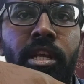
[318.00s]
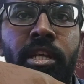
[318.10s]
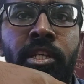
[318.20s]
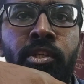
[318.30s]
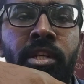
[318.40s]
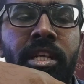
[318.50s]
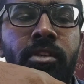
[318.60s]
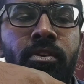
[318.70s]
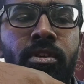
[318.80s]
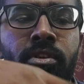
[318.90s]
you need
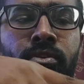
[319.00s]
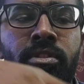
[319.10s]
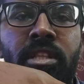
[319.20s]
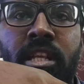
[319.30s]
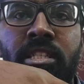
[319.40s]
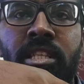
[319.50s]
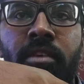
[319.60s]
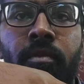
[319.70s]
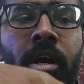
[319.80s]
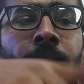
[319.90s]
to use in the
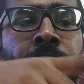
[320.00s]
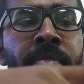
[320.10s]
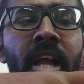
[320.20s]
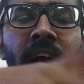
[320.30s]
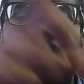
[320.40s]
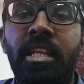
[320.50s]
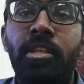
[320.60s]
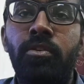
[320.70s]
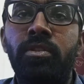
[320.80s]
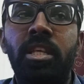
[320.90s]
receiver, and then
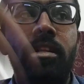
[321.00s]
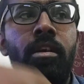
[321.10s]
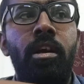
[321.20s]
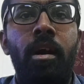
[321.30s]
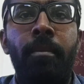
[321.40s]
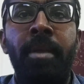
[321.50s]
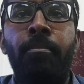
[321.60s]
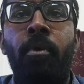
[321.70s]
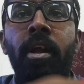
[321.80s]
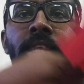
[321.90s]
by
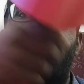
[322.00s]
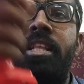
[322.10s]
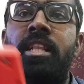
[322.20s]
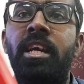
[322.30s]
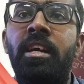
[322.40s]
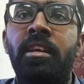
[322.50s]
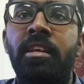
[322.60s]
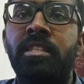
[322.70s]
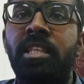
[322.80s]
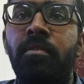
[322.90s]
pointing the
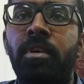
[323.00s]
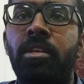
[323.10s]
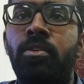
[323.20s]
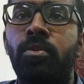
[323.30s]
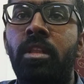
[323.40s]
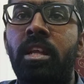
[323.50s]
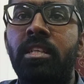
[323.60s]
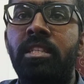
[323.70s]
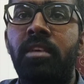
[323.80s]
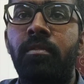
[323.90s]
receiver to the
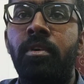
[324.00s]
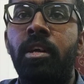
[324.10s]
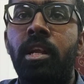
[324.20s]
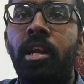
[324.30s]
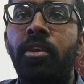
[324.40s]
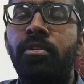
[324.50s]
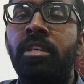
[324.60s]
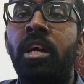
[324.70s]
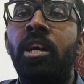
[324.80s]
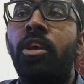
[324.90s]

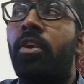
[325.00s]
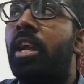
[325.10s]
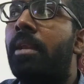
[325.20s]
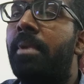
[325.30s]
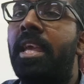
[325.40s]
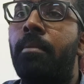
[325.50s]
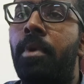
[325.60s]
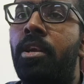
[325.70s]
reducer, you can be able